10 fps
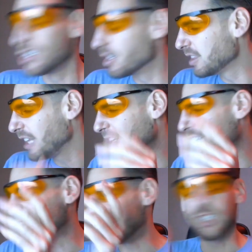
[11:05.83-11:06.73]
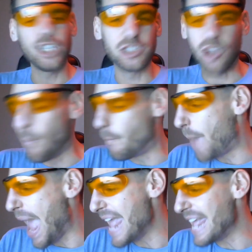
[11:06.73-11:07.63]
You're literally just
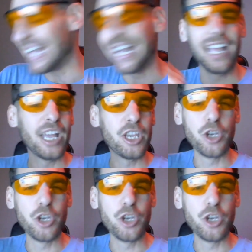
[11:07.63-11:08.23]
obeying.